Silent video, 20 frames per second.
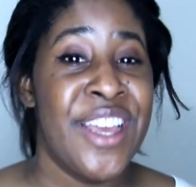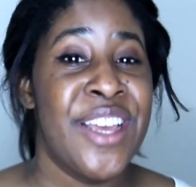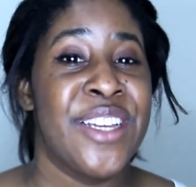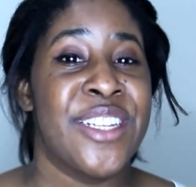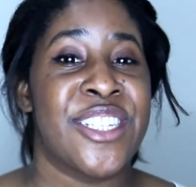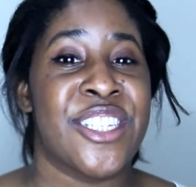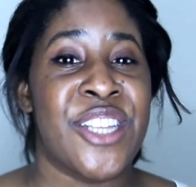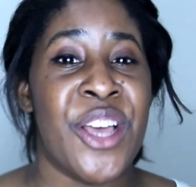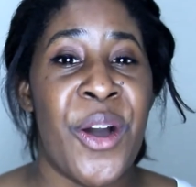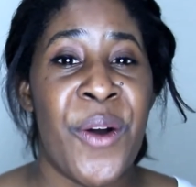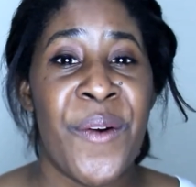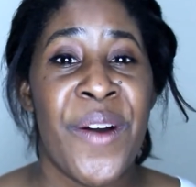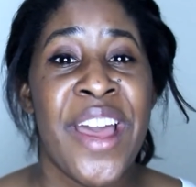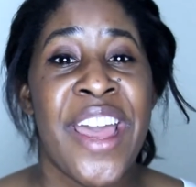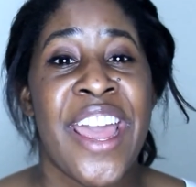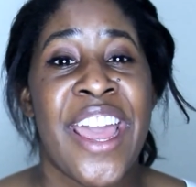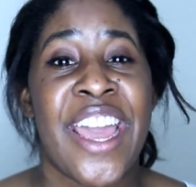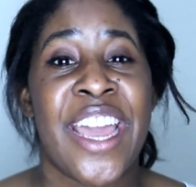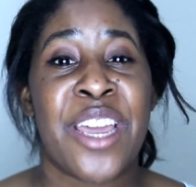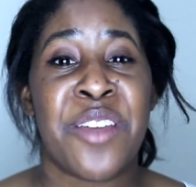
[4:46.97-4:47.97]
So
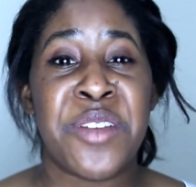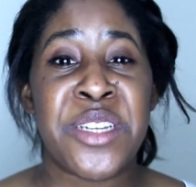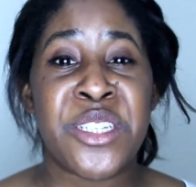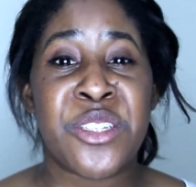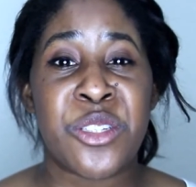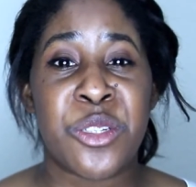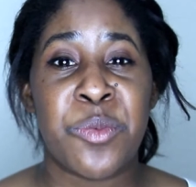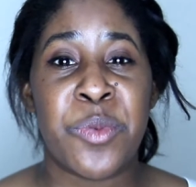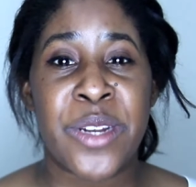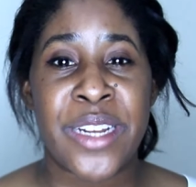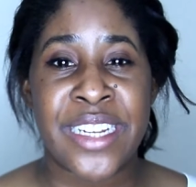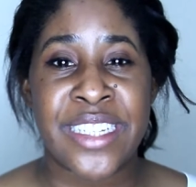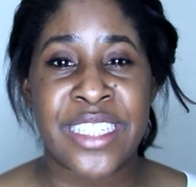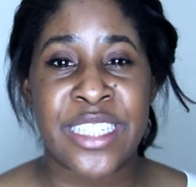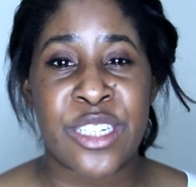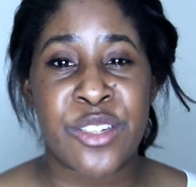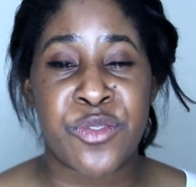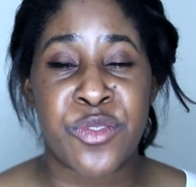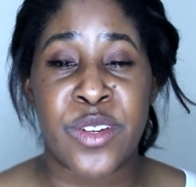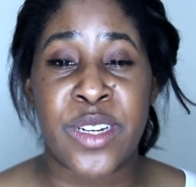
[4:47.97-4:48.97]
it can be super easy
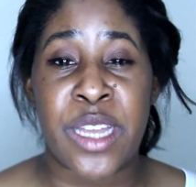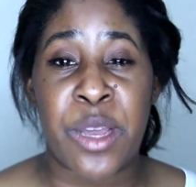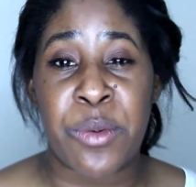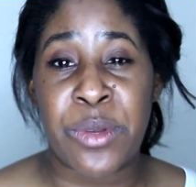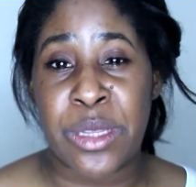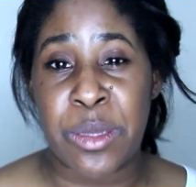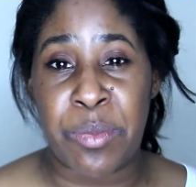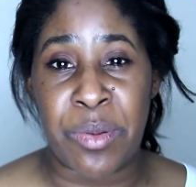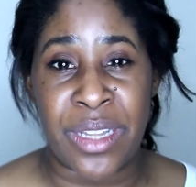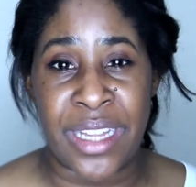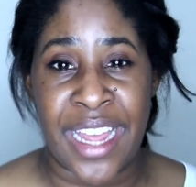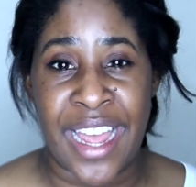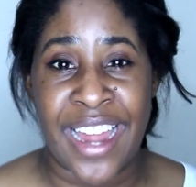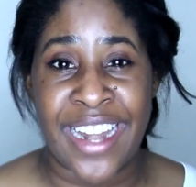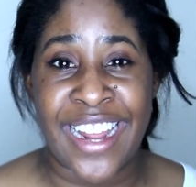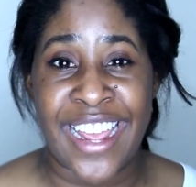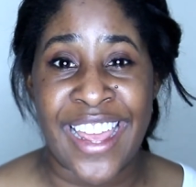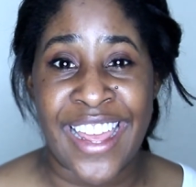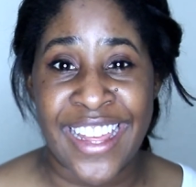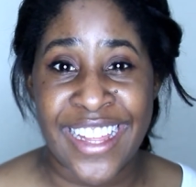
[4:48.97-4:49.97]
to forget what the
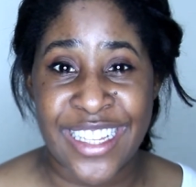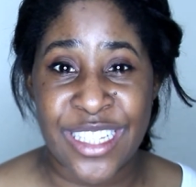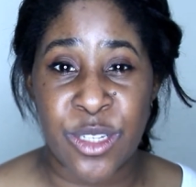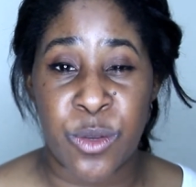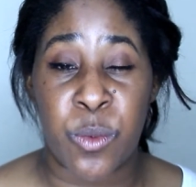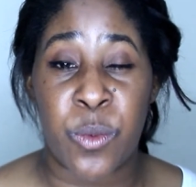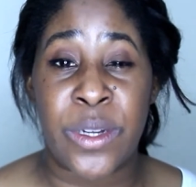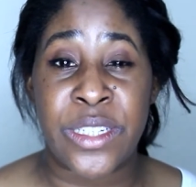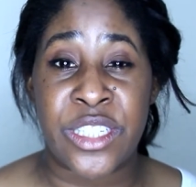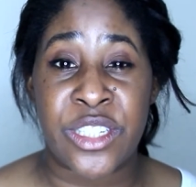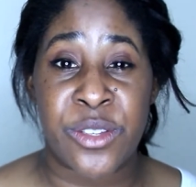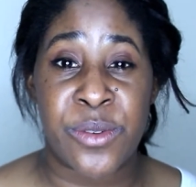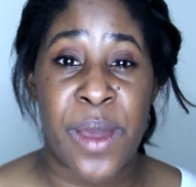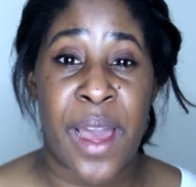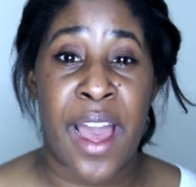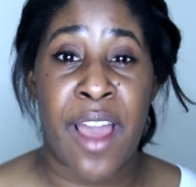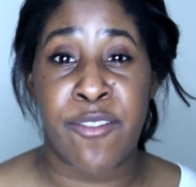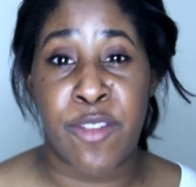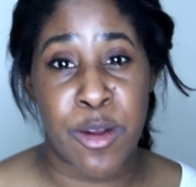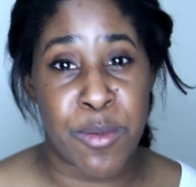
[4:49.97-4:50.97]
plan is once you
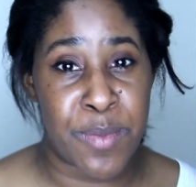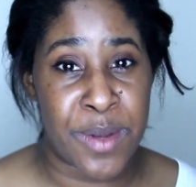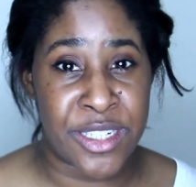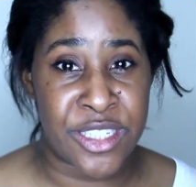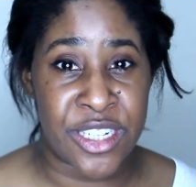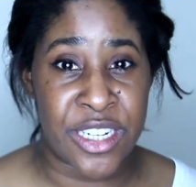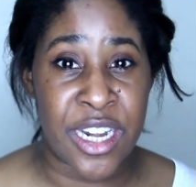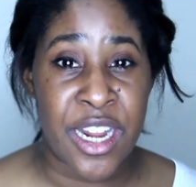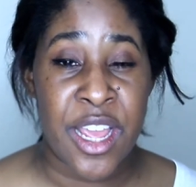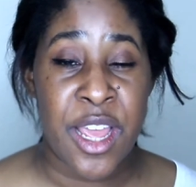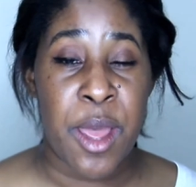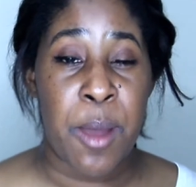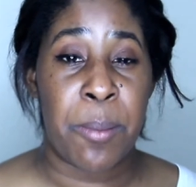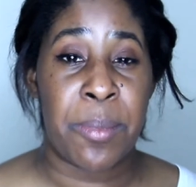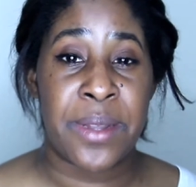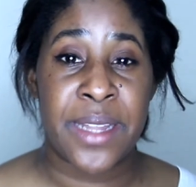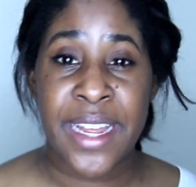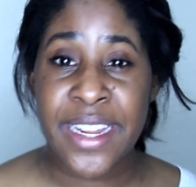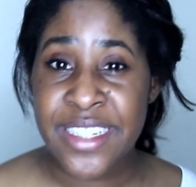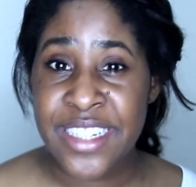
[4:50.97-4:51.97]
have your budget
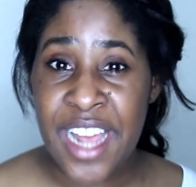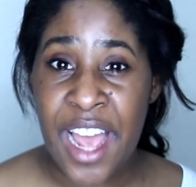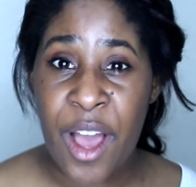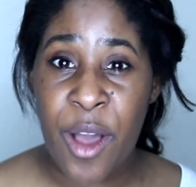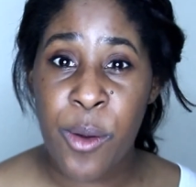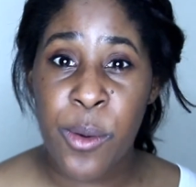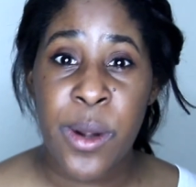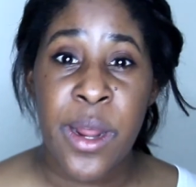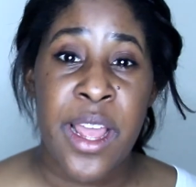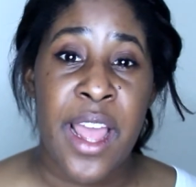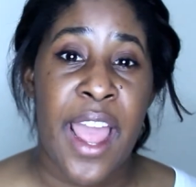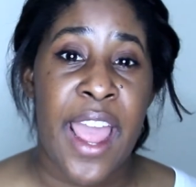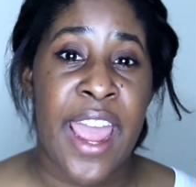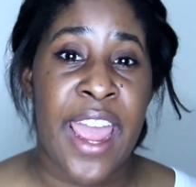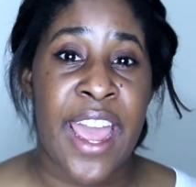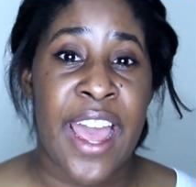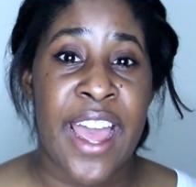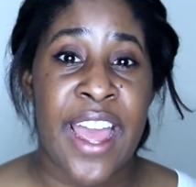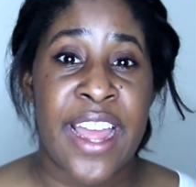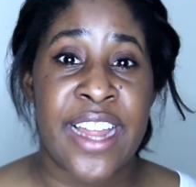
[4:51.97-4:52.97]
planned out
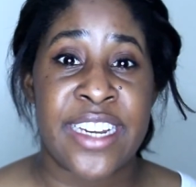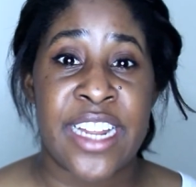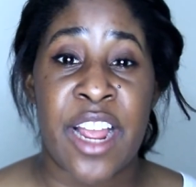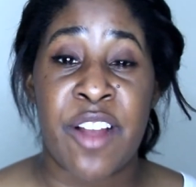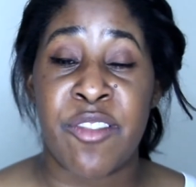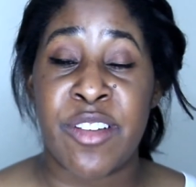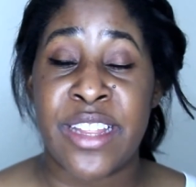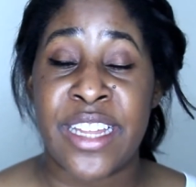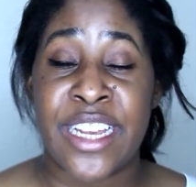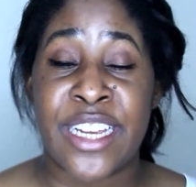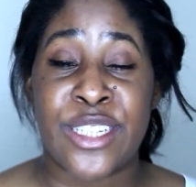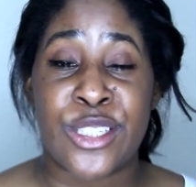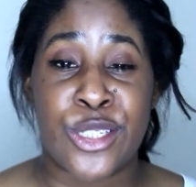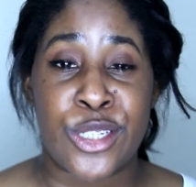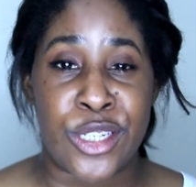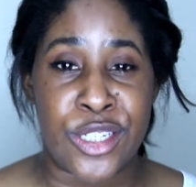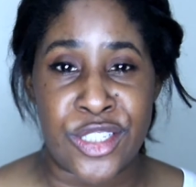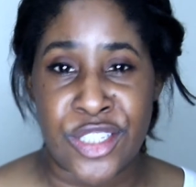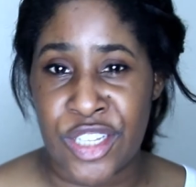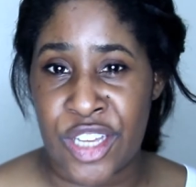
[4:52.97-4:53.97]
and everything is
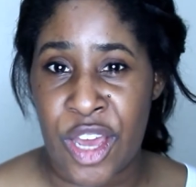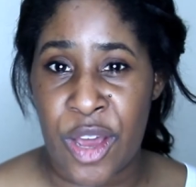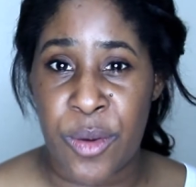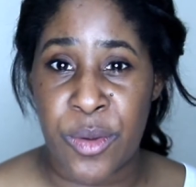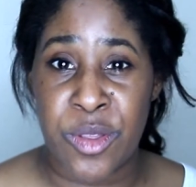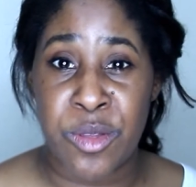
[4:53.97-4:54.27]
good to go.